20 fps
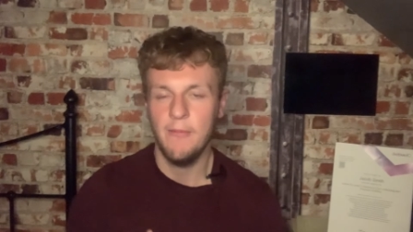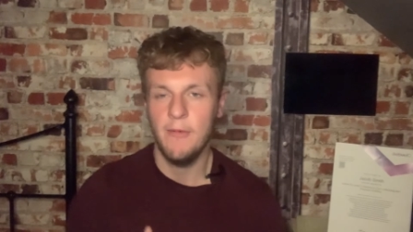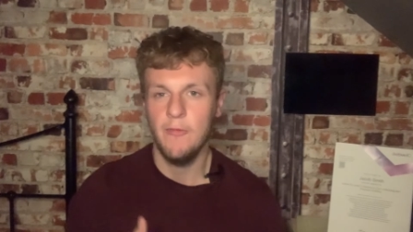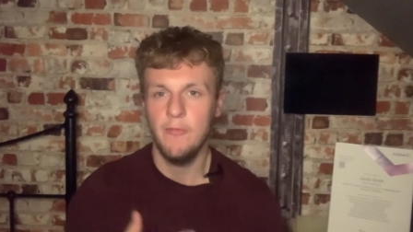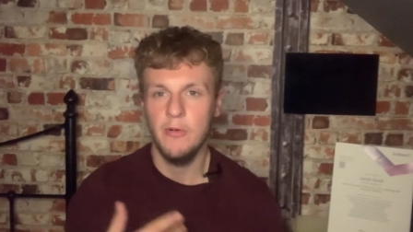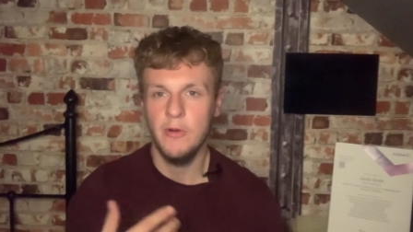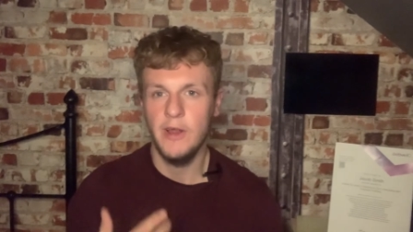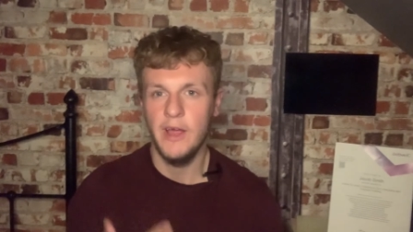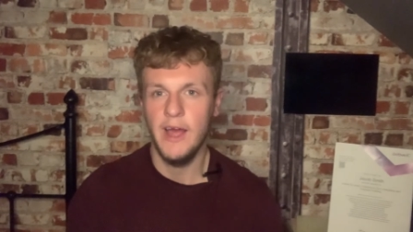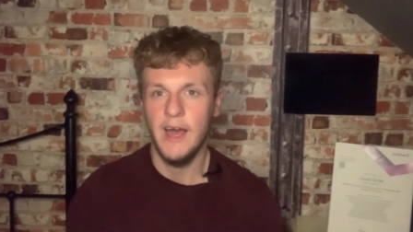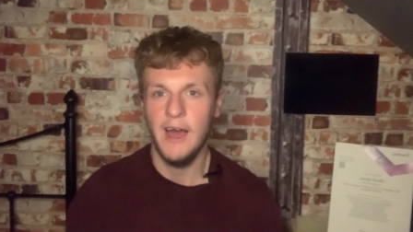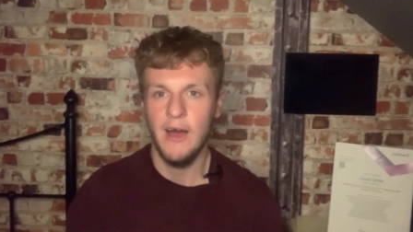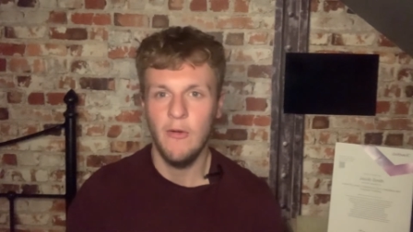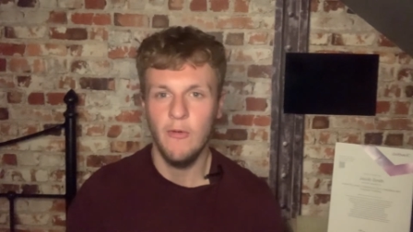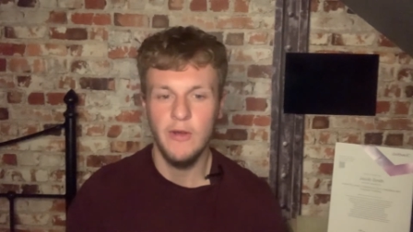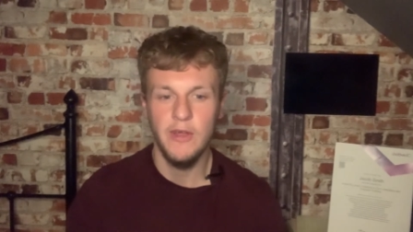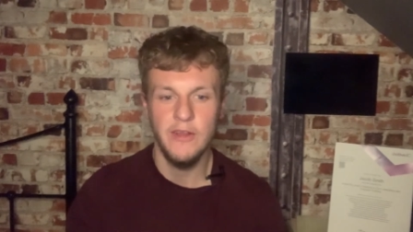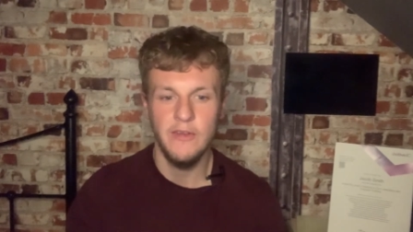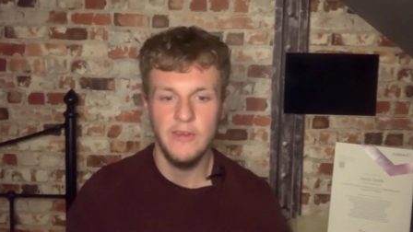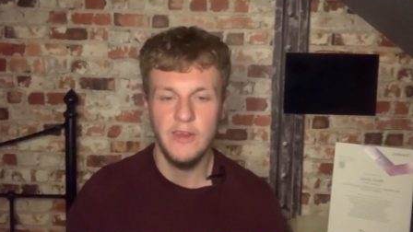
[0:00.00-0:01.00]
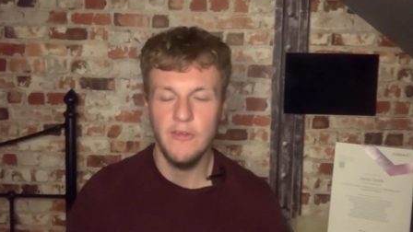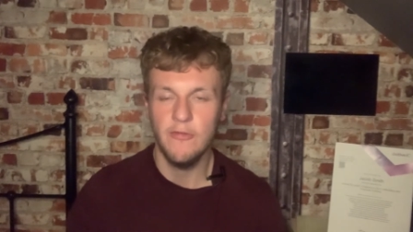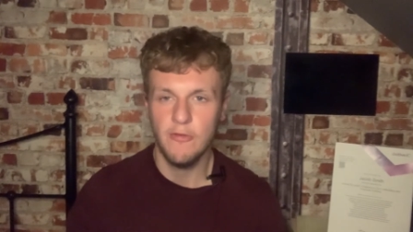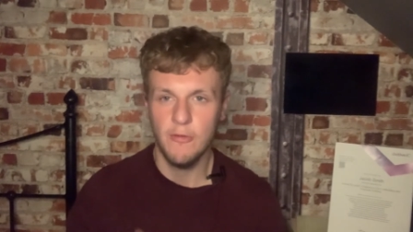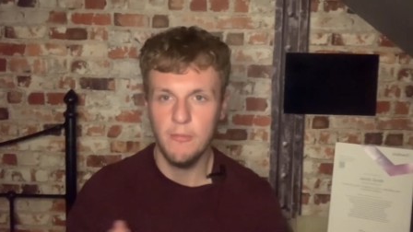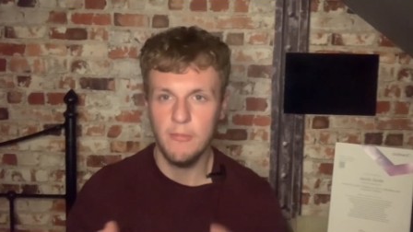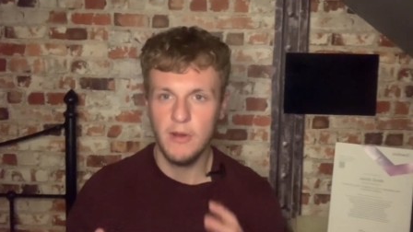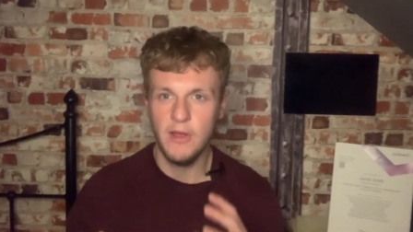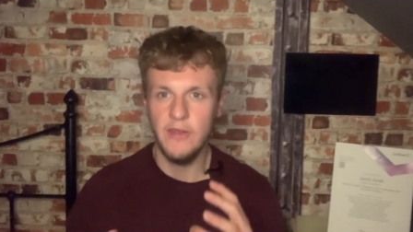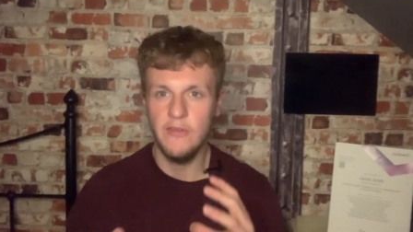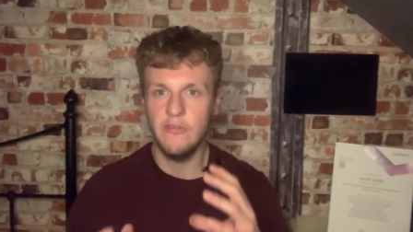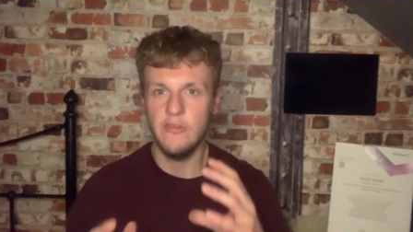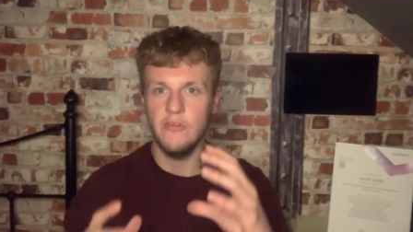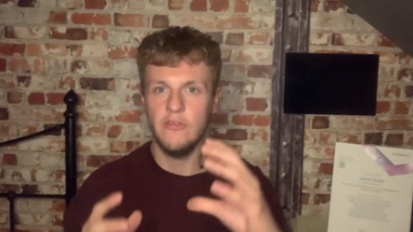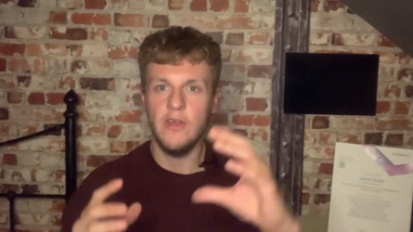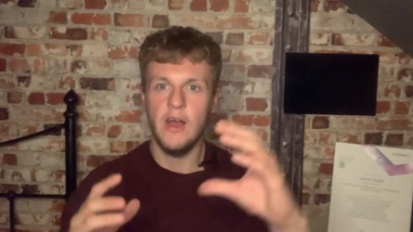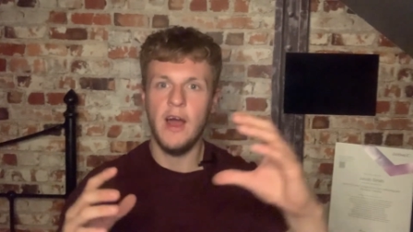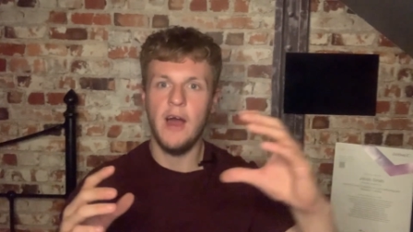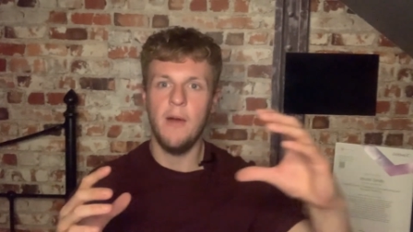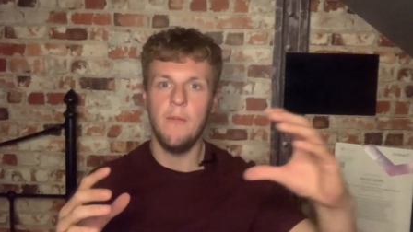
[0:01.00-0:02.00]
I've put it out in different places
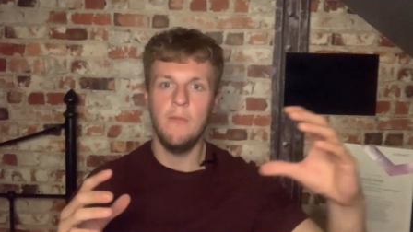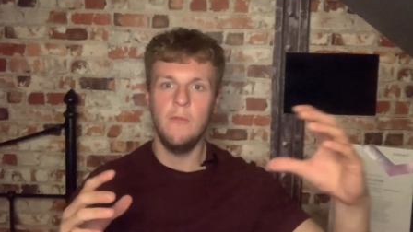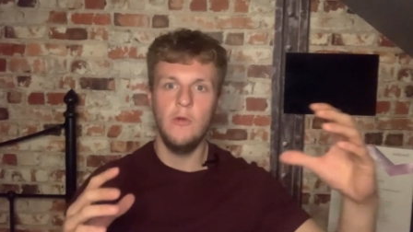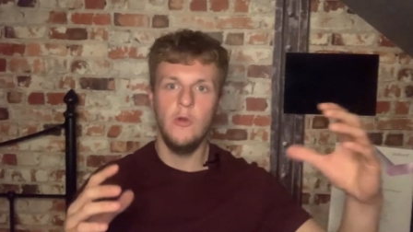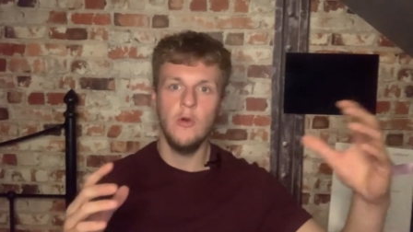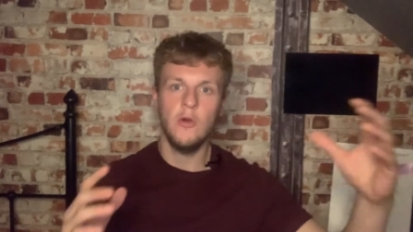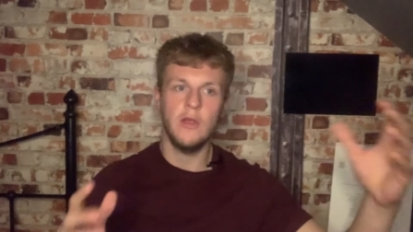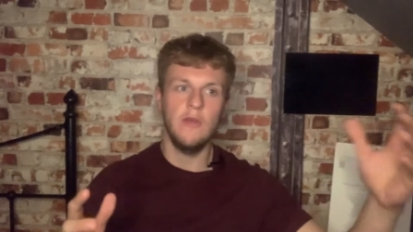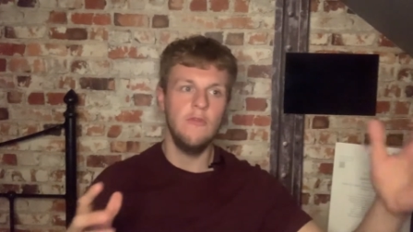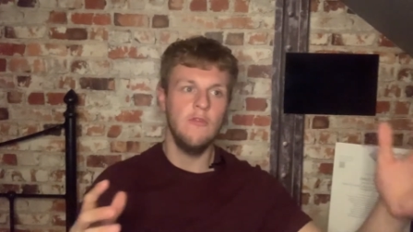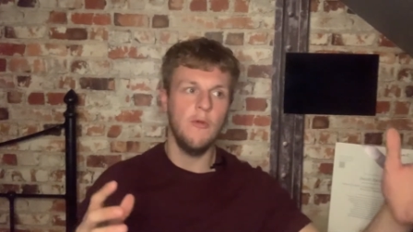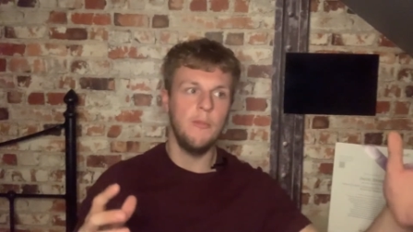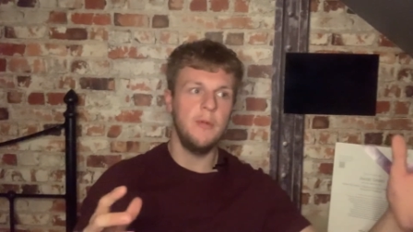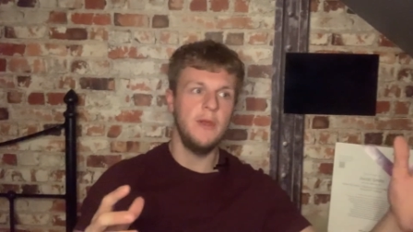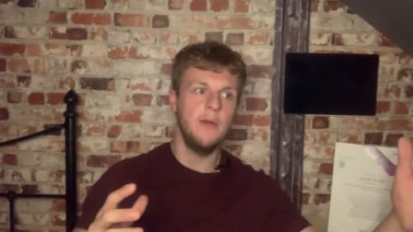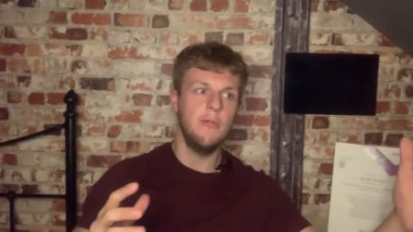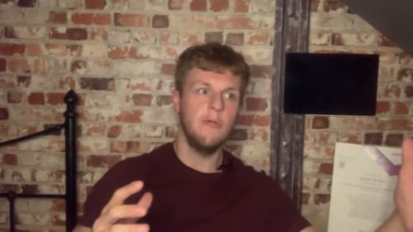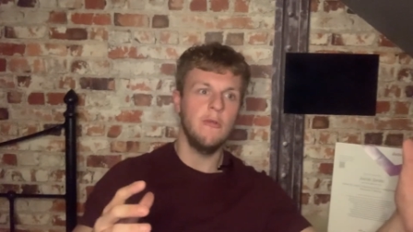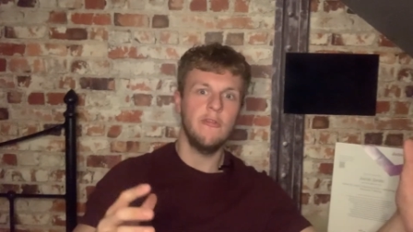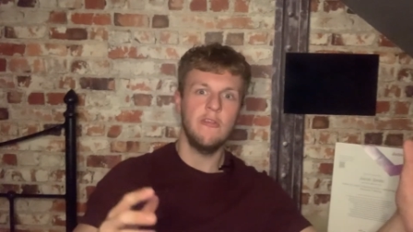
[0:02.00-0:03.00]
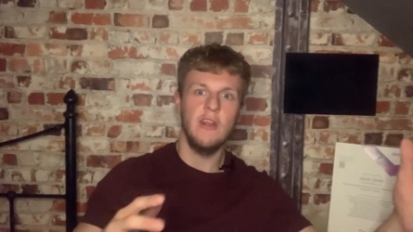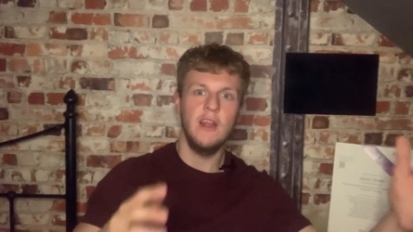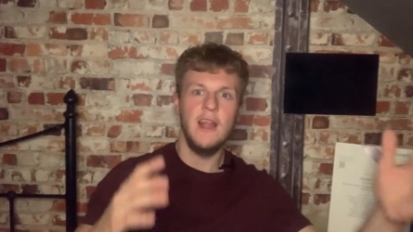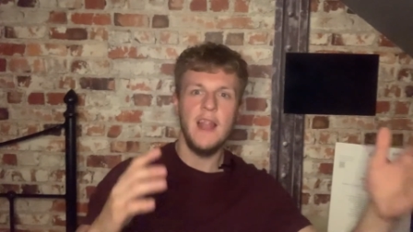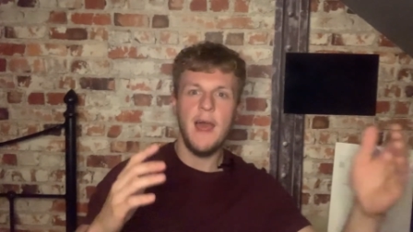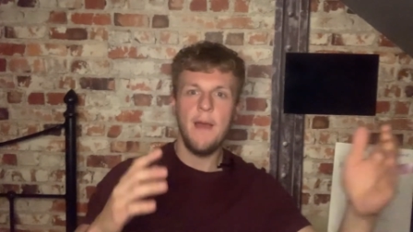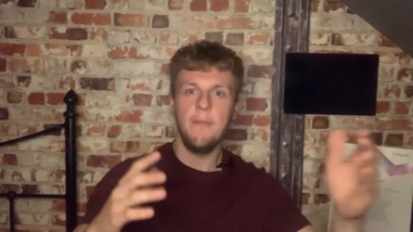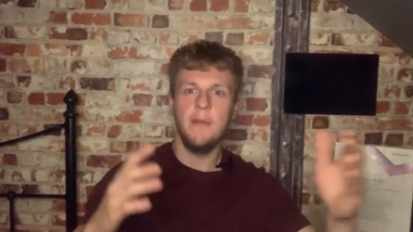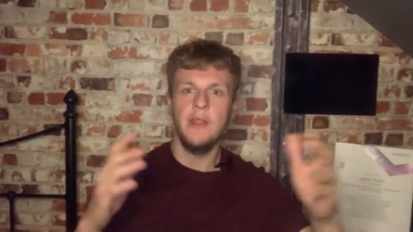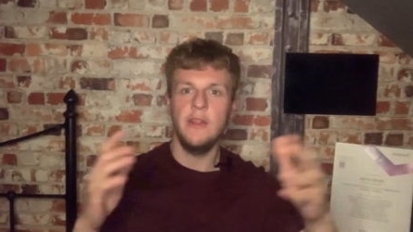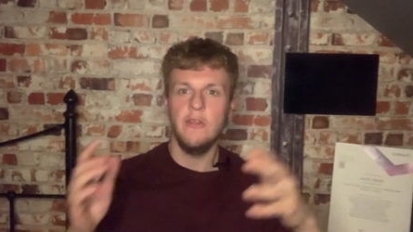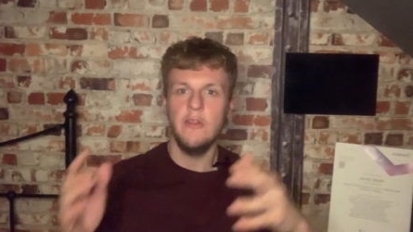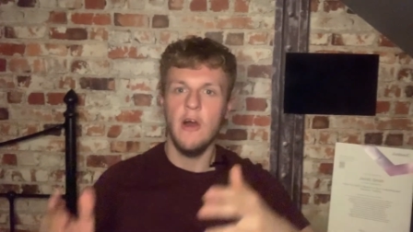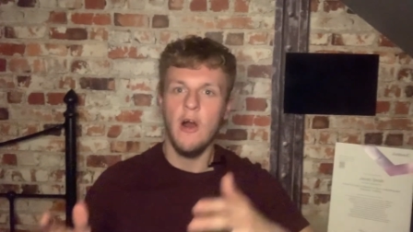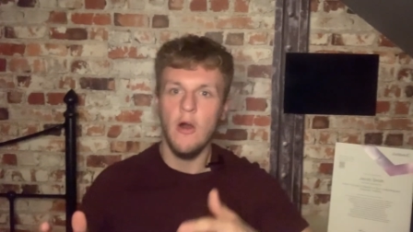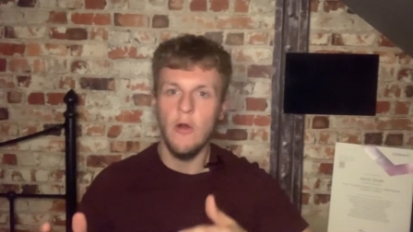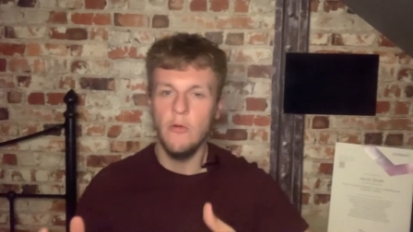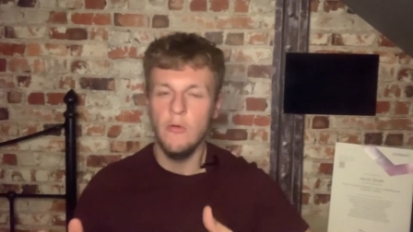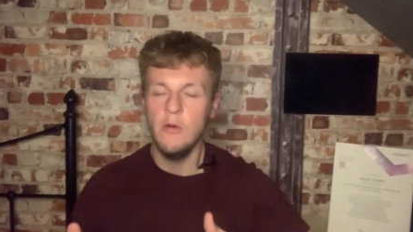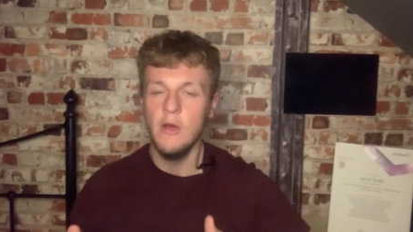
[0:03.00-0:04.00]
that I'm looking for people to let me
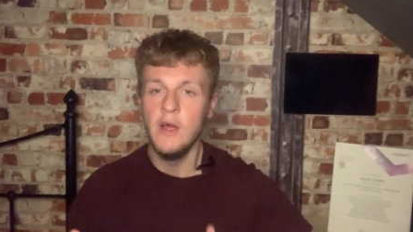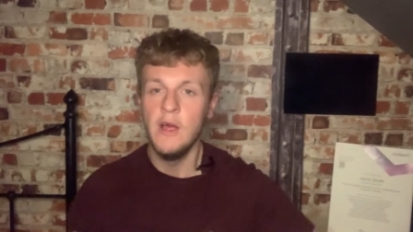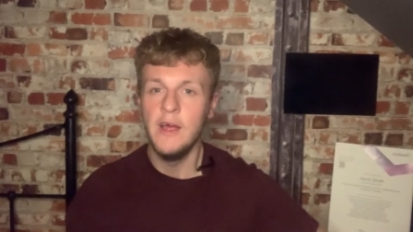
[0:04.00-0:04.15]
know